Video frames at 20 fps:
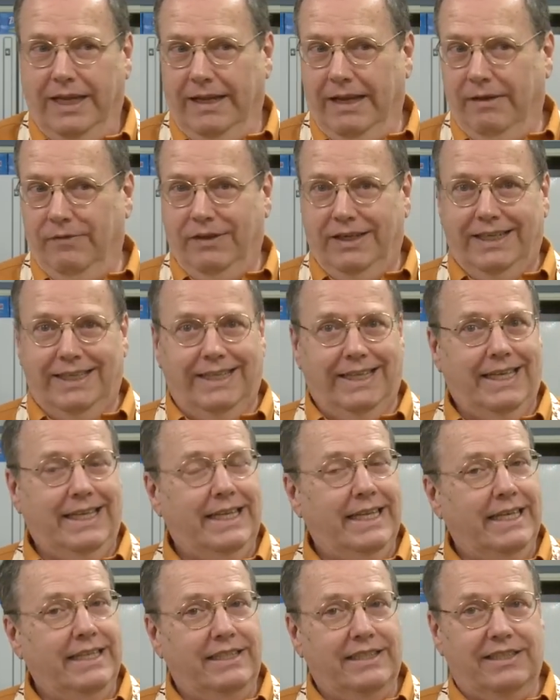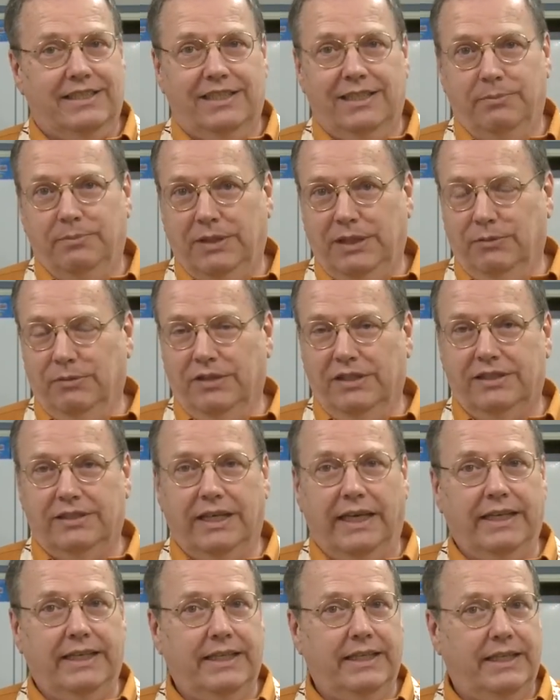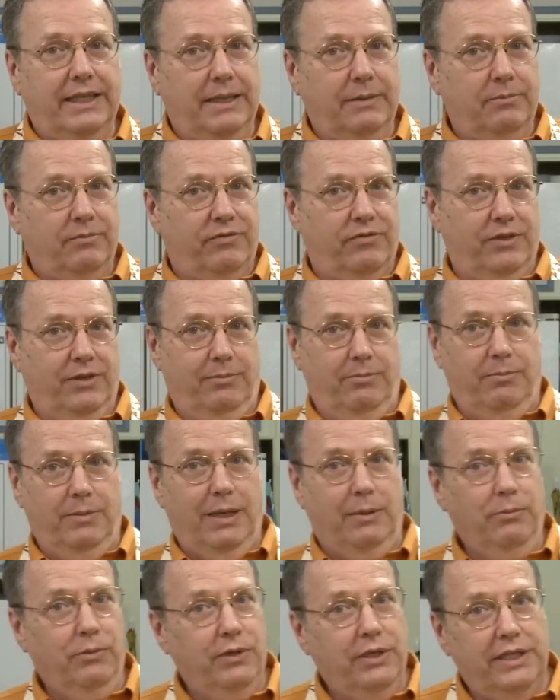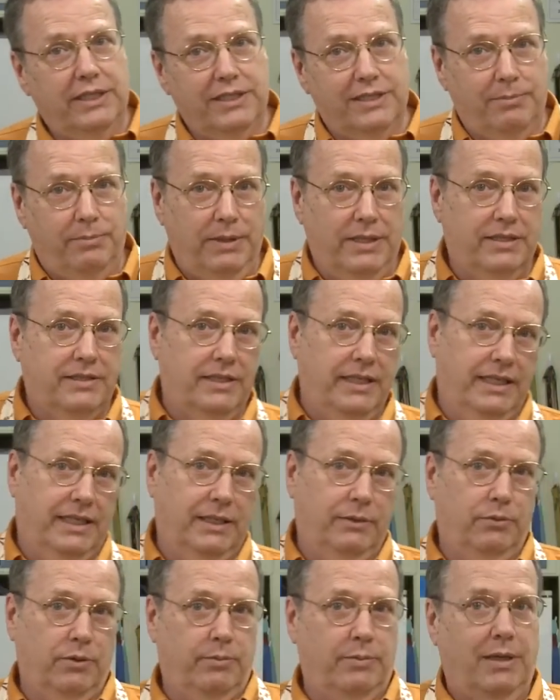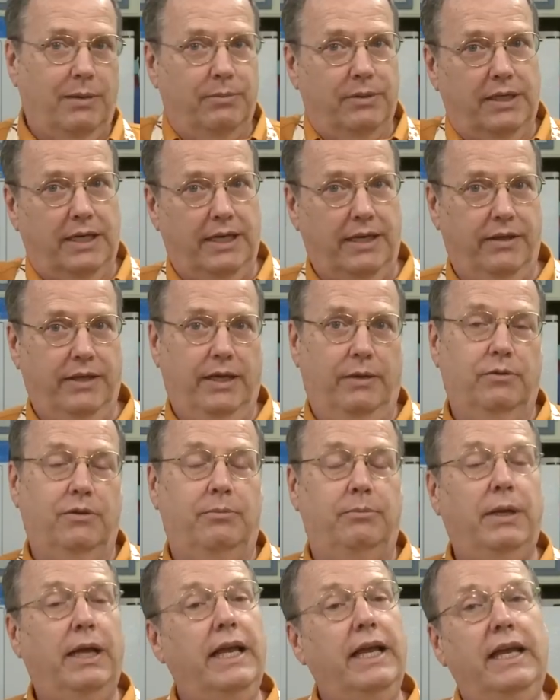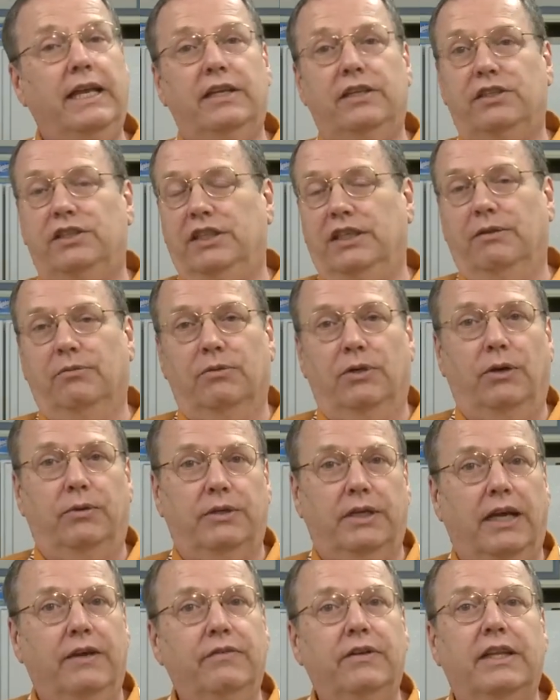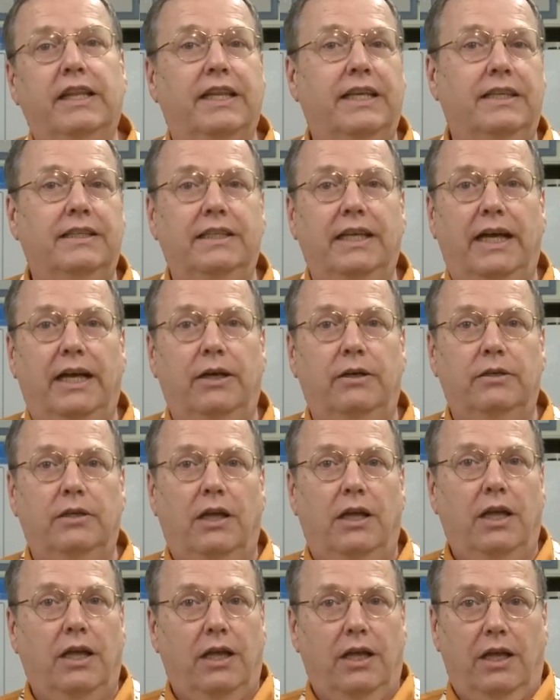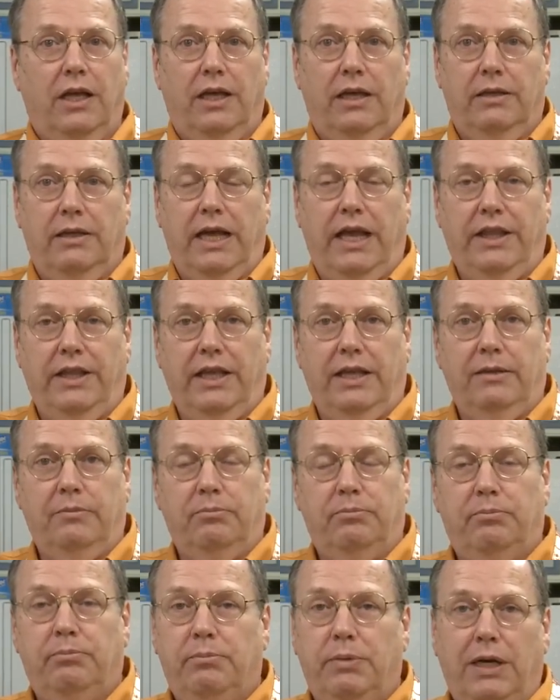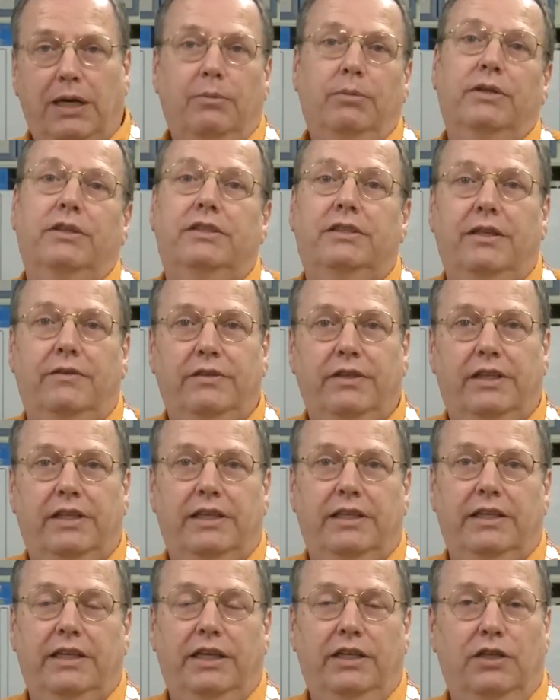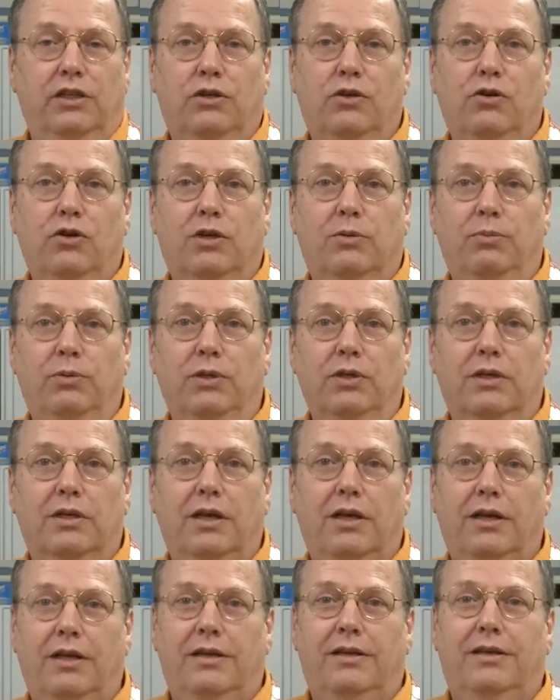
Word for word: Evidently, they just simply recited them from memory as best they could remember how they were made. She wrote everything down and then published everything in a cookbook